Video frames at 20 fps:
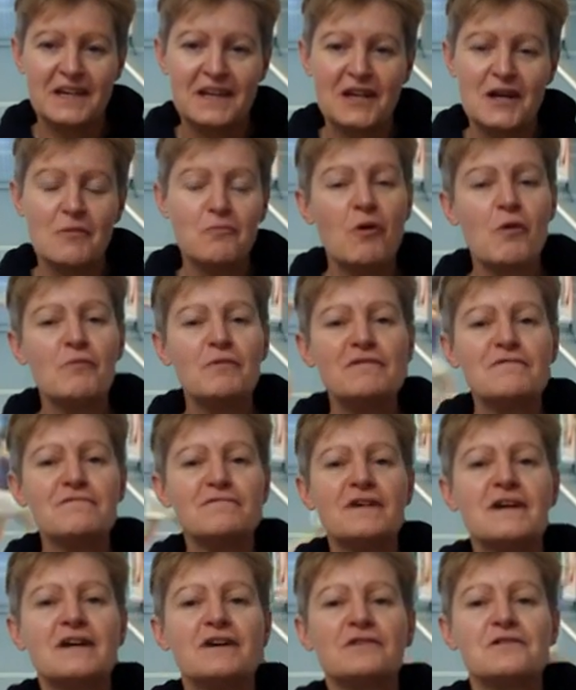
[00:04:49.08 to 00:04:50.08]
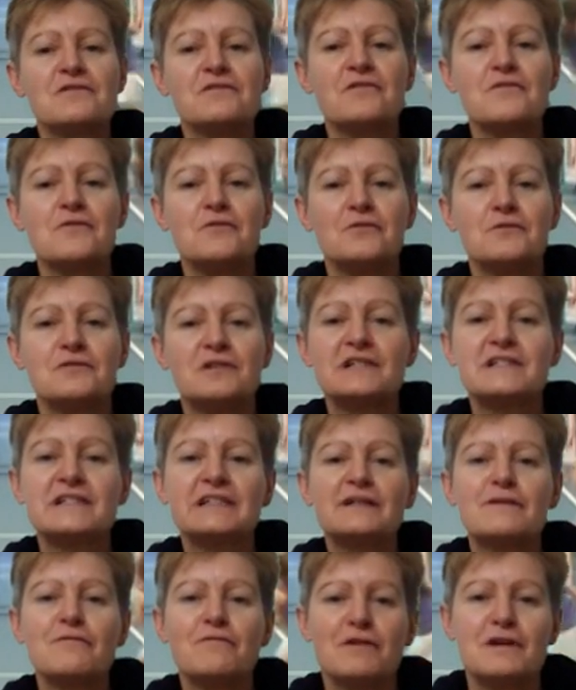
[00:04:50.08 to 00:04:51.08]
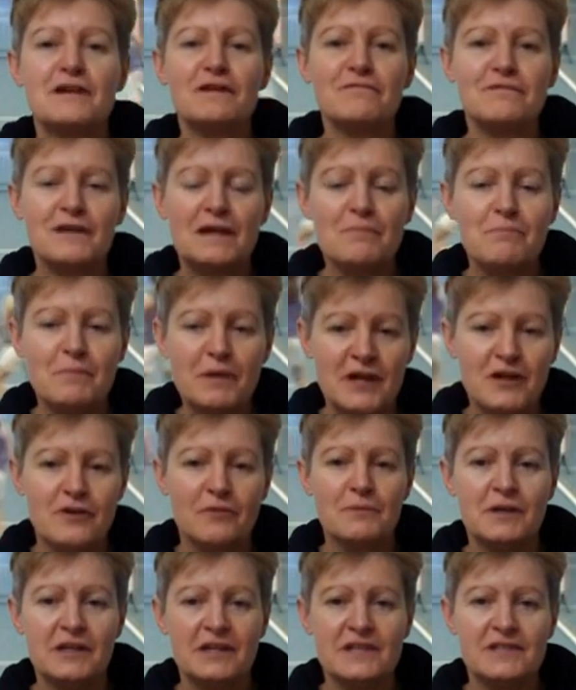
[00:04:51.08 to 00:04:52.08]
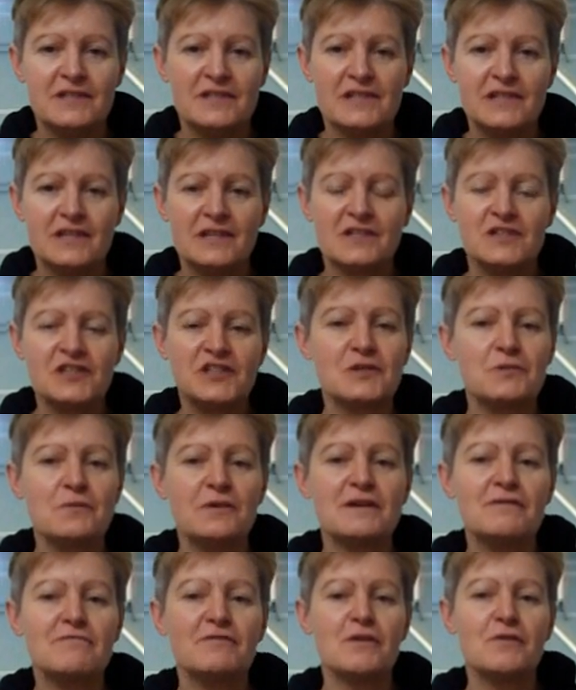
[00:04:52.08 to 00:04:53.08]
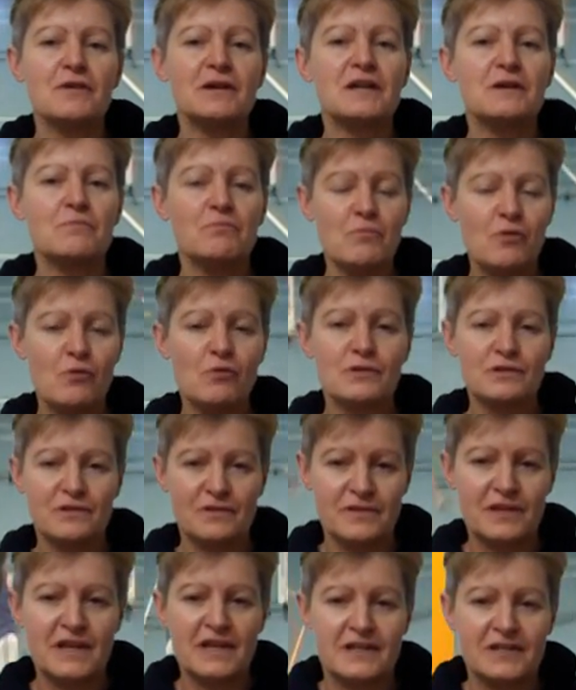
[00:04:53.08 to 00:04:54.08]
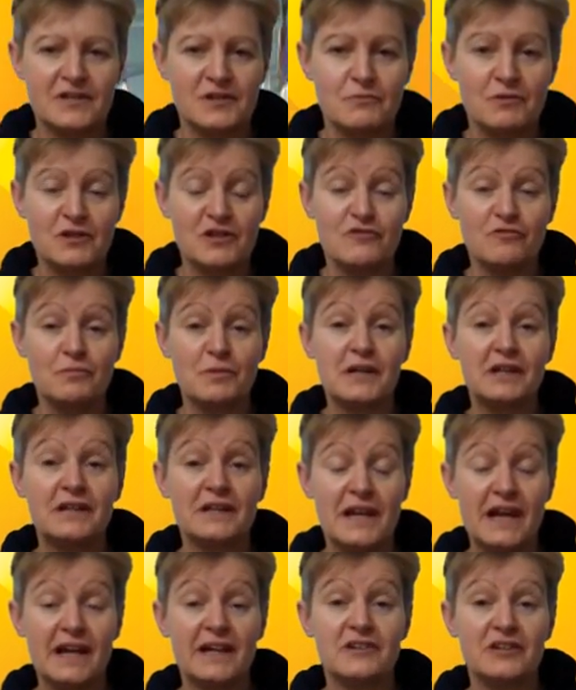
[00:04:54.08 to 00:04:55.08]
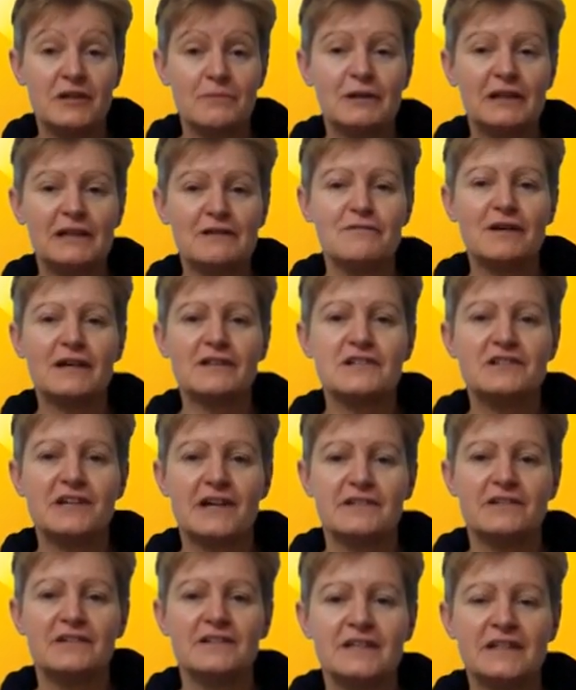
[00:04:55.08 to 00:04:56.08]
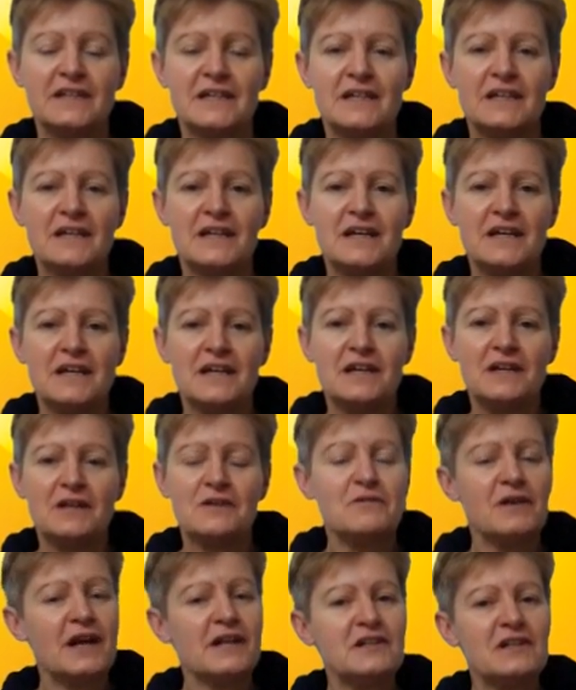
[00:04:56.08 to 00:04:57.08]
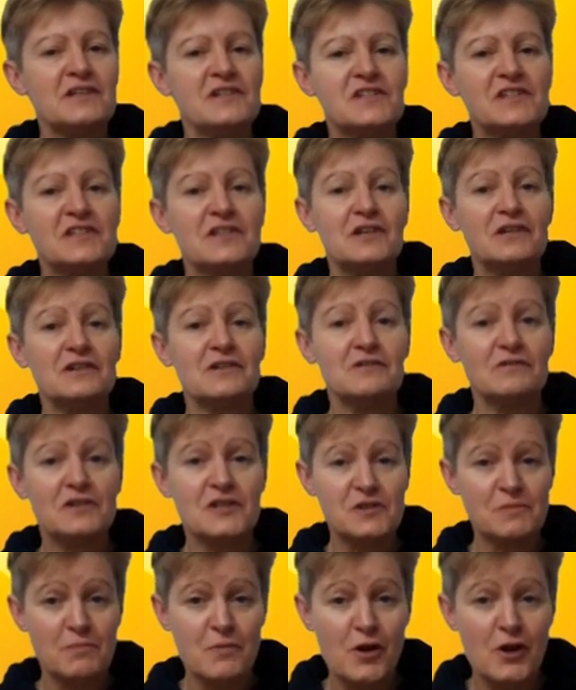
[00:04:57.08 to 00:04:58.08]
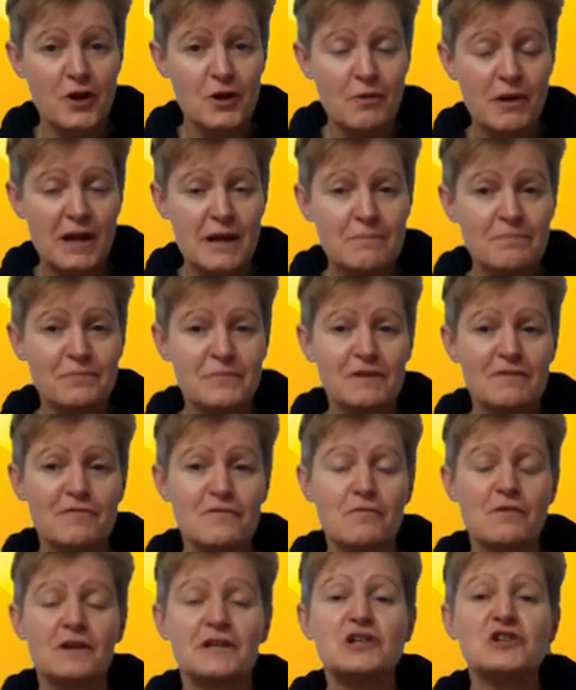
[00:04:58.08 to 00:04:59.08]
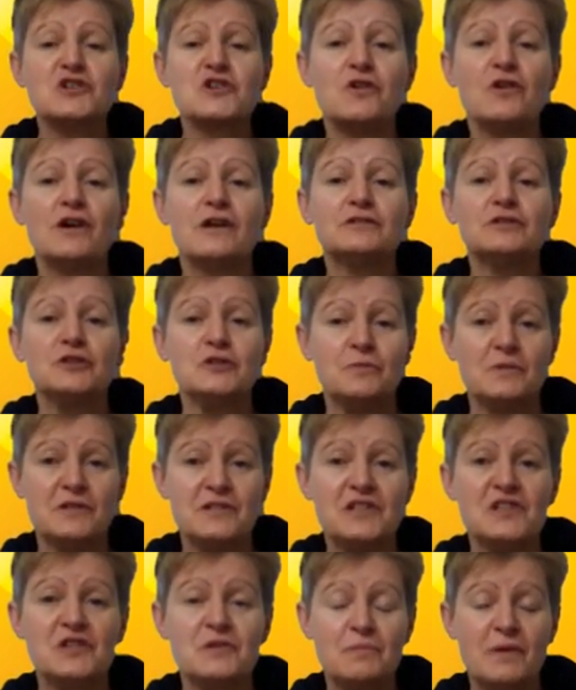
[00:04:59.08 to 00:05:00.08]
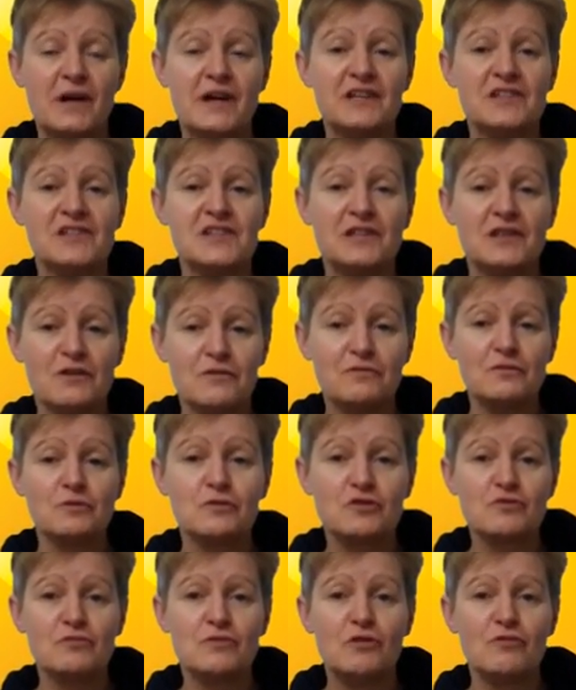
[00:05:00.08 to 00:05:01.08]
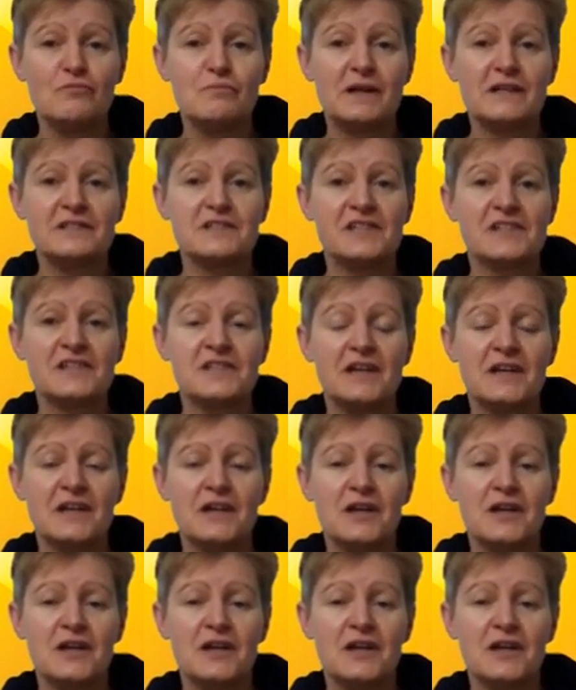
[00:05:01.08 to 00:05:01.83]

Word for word: And what we found through the delivery of mpower Minis is three very important things which have been academically validated. That is that this program, for any child who participates in the full 12 months,